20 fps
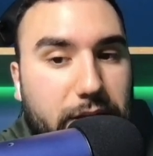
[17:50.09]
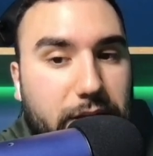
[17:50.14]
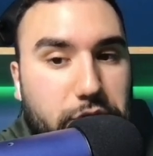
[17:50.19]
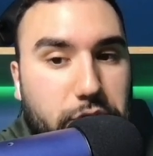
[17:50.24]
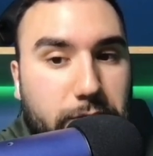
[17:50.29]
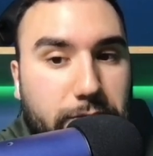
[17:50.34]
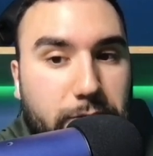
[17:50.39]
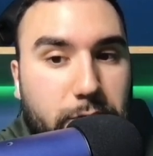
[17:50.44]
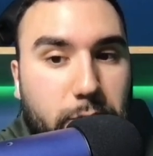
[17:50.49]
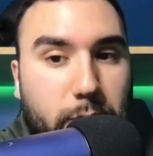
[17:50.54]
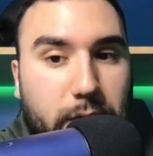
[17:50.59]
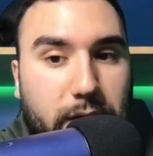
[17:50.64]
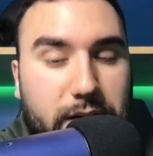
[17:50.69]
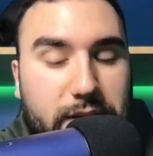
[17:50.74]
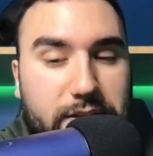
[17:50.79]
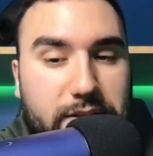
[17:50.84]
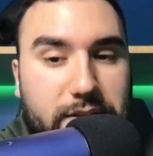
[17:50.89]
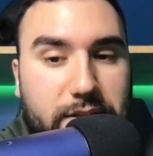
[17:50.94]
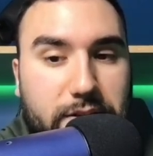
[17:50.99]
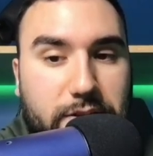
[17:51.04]
So if you want to
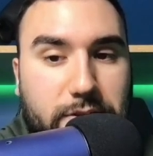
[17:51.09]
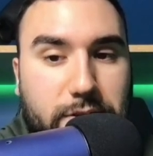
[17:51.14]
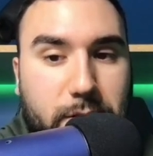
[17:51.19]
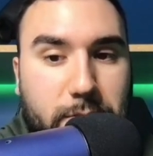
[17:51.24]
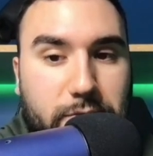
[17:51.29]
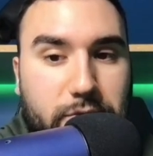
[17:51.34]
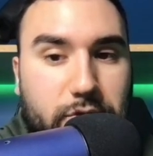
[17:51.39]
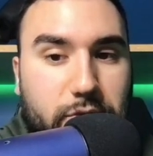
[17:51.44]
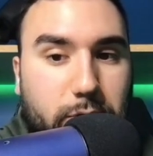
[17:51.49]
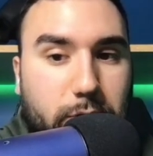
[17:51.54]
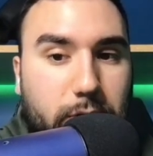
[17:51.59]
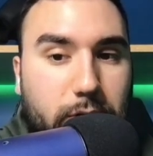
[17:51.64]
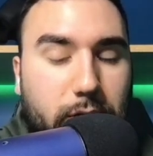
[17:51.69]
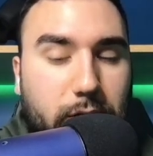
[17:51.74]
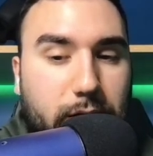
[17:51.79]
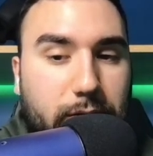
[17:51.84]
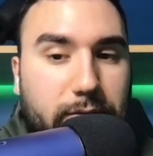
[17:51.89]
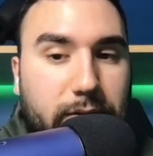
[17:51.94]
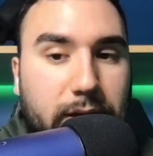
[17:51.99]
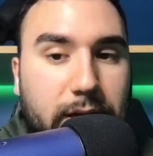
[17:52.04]
see some sort
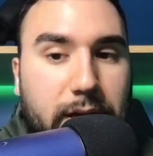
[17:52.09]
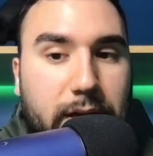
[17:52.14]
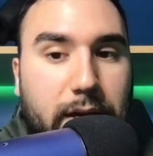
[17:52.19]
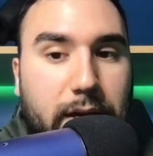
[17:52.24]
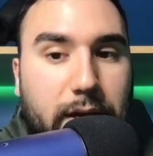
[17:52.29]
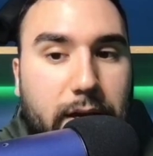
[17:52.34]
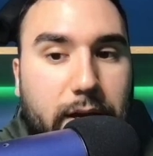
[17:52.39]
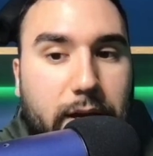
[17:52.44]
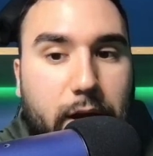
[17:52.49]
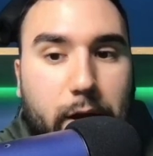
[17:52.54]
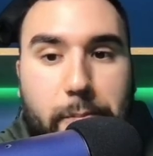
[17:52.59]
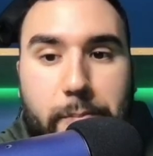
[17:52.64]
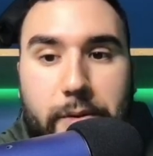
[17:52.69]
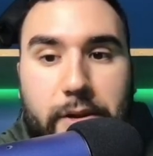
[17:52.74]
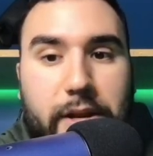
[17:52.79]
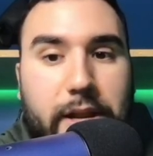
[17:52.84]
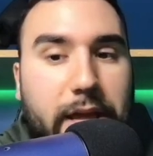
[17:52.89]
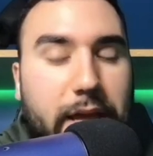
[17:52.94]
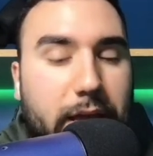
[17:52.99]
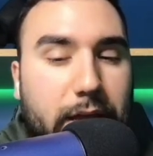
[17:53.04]
of cup
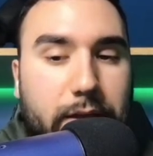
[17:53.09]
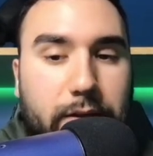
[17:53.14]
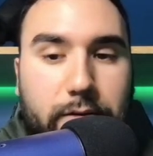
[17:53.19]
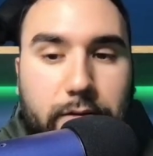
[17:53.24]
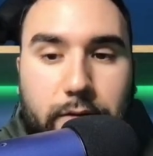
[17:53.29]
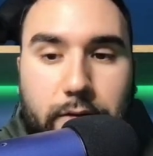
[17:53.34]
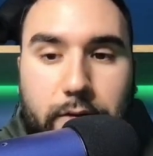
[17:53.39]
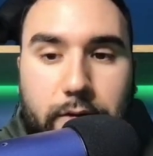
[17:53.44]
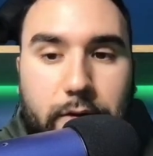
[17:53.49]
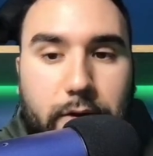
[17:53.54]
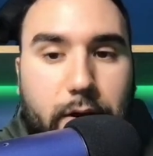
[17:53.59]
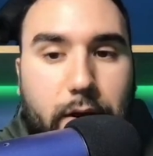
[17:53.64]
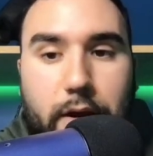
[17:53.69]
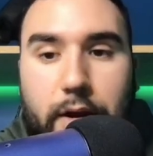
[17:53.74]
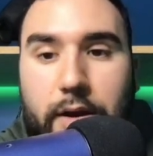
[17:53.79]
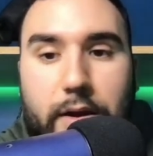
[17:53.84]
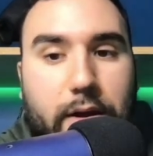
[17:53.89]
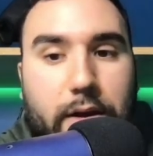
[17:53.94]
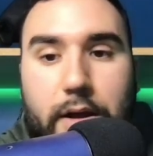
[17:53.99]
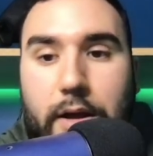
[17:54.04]
and handle or
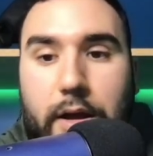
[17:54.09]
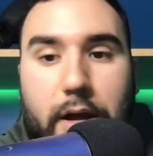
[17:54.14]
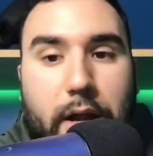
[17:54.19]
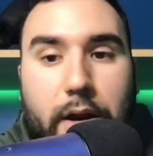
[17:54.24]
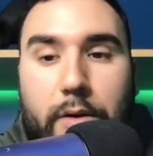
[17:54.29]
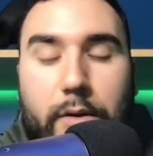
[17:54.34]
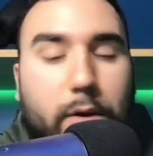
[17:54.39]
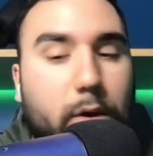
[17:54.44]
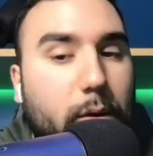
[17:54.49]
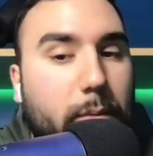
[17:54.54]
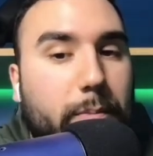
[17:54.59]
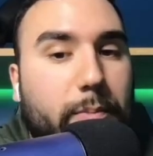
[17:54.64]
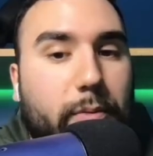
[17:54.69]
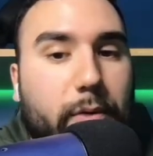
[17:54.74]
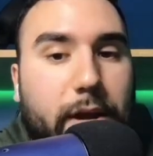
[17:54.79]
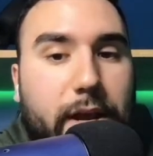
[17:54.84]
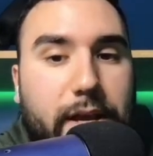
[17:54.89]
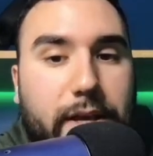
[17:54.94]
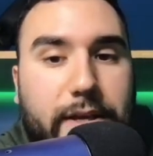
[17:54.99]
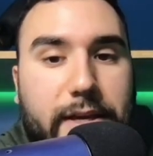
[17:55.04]
uh, I don't know a
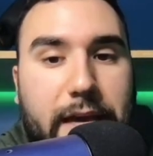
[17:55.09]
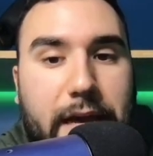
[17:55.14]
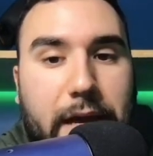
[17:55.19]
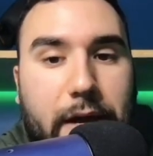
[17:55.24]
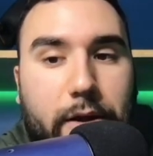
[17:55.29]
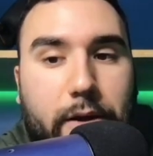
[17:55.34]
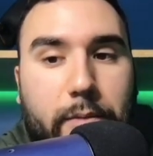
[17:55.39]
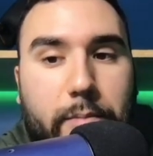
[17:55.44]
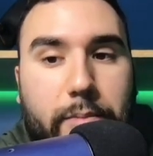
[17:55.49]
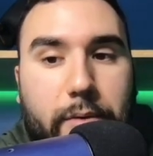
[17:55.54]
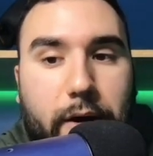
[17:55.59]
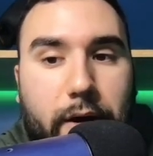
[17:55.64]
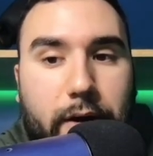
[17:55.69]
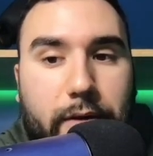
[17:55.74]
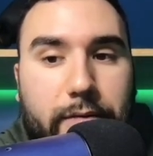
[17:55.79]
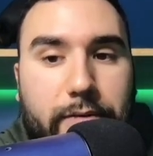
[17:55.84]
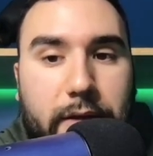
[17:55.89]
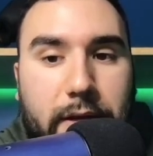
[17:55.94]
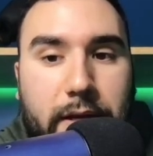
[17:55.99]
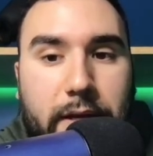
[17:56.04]
breakout
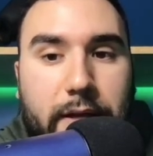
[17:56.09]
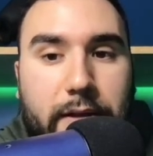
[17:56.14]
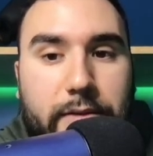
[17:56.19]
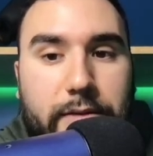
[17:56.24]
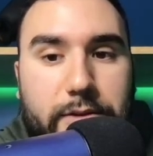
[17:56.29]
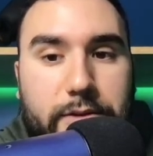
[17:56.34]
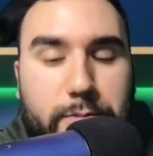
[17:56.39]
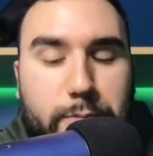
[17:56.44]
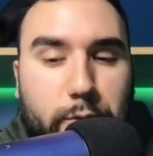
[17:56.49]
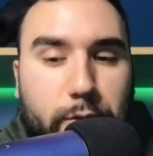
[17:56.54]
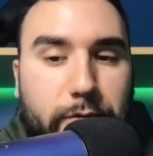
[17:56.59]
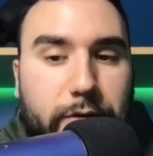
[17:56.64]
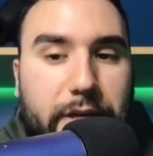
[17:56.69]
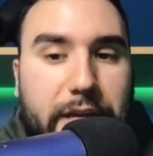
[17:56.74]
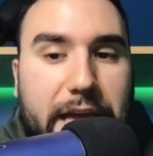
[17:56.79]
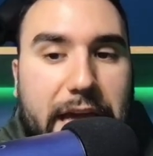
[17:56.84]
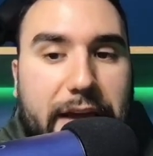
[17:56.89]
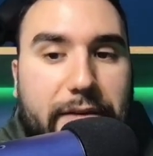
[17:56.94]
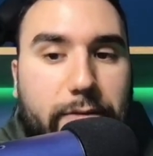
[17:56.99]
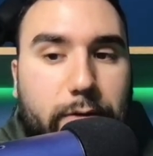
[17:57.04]
above this moving
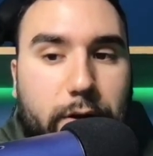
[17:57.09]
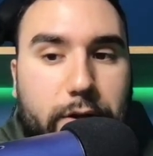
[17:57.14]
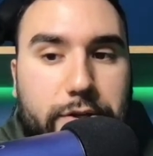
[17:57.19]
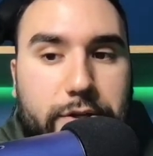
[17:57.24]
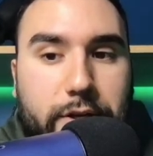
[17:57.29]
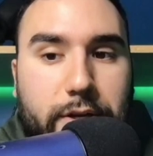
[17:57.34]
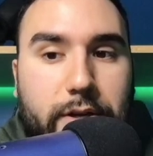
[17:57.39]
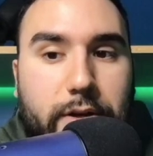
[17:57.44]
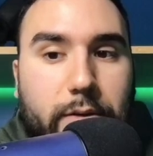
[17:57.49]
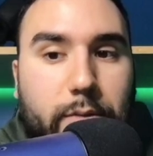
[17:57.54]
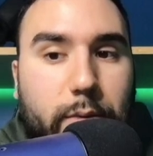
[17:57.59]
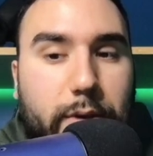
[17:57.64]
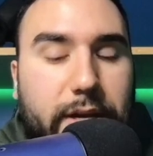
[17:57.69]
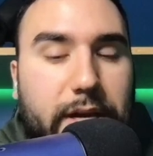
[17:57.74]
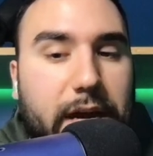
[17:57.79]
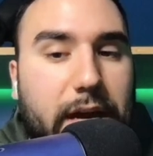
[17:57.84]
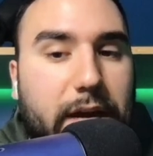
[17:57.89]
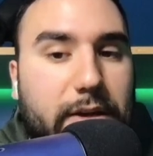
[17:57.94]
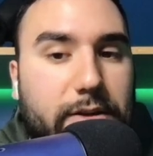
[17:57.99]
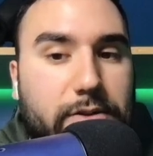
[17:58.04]
average, we
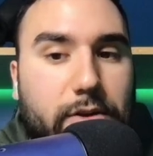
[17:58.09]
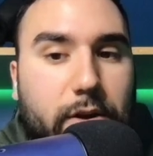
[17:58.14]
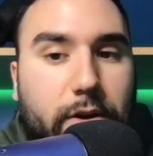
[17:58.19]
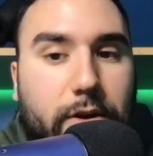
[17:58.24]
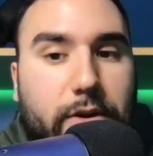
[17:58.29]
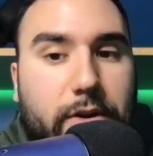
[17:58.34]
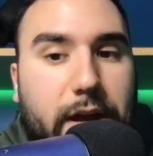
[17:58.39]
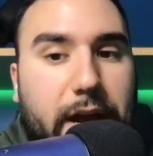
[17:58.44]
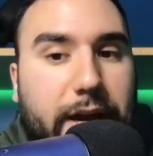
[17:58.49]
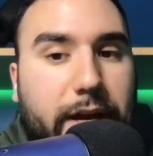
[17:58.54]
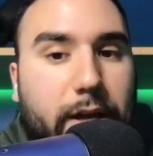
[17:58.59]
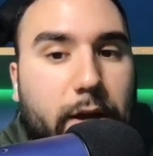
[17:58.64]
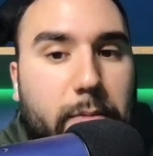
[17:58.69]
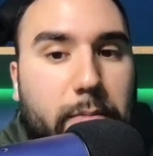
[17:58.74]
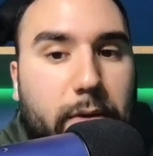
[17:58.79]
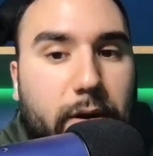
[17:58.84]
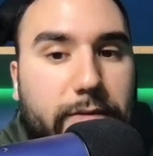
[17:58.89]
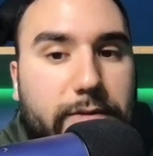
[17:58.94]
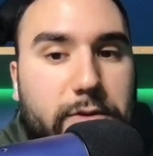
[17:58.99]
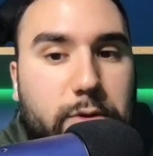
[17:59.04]
got to start cracking
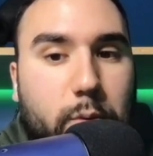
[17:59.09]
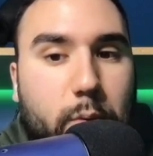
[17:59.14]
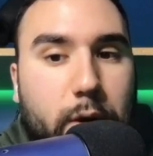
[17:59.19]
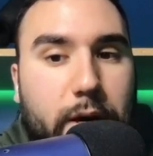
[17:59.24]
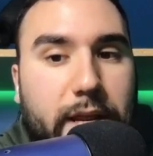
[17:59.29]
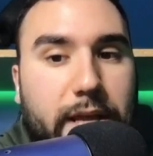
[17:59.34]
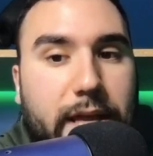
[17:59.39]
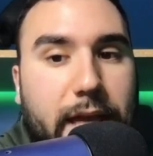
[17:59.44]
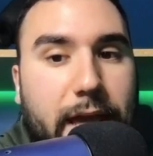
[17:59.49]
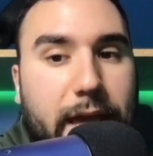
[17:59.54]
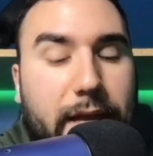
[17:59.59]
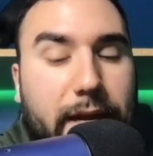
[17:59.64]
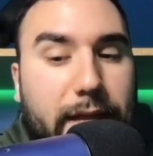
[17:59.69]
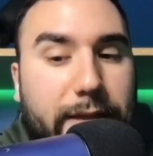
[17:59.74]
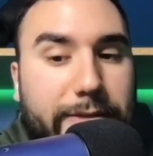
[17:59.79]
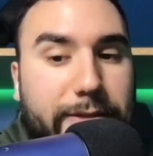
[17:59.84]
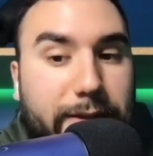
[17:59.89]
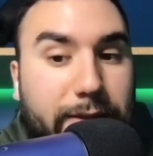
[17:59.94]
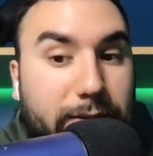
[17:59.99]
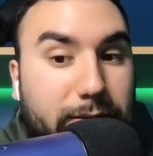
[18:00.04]
above 28. And I
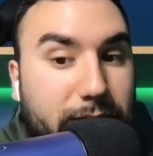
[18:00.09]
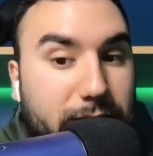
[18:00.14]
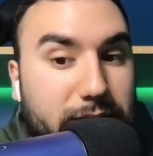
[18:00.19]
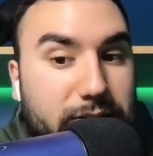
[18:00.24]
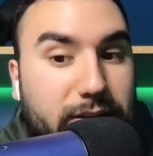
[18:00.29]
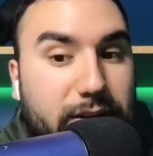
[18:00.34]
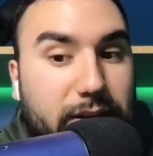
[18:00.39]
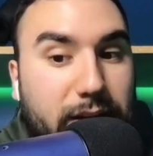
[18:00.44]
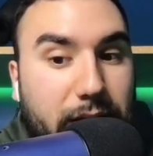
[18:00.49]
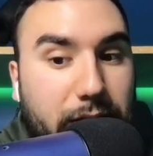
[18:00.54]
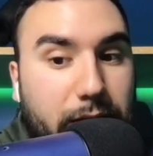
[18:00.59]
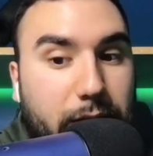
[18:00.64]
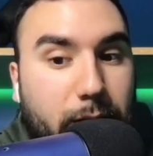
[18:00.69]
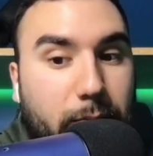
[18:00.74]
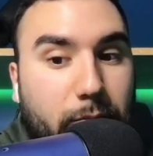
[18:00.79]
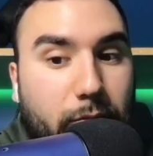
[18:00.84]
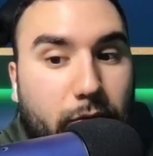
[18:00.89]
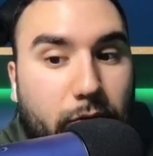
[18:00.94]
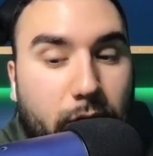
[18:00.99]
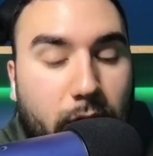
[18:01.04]
think this could end up
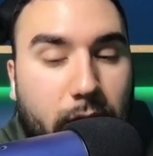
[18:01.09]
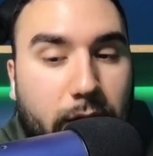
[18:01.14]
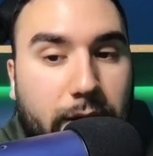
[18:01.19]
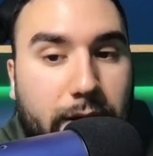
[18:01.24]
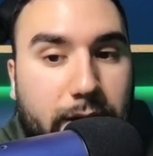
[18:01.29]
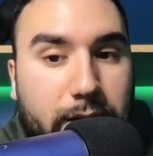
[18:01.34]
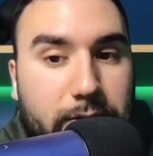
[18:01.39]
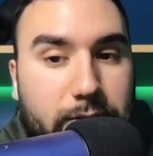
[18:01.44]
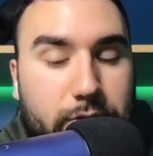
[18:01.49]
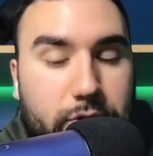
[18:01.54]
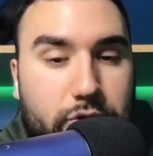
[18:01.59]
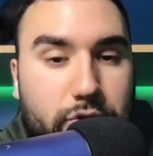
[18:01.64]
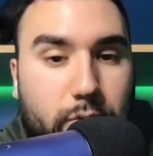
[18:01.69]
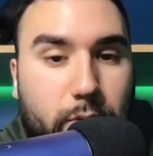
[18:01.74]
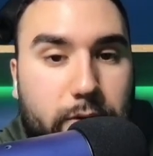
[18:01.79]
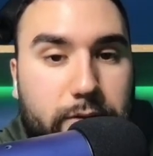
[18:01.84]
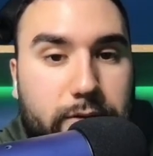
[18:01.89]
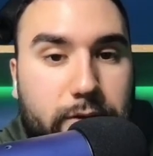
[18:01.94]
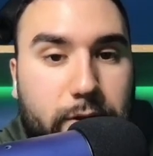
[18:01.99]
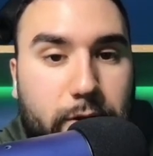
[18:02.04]
running in the
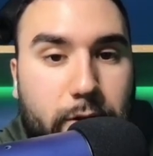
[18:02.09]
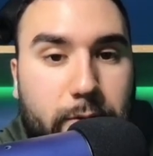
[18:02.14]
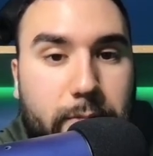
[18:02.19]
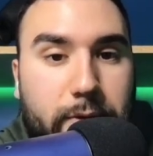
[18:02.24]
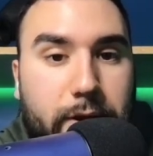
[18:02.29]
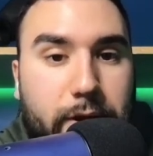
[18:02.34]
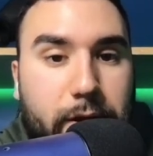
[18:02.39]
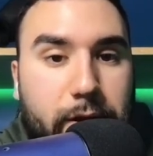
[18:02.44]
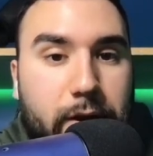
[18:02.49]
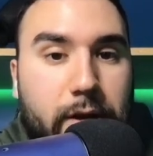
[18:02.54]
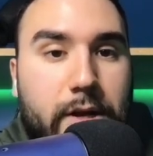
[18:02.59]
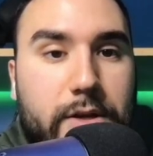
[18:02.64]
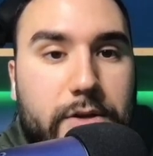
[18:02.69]
short term here.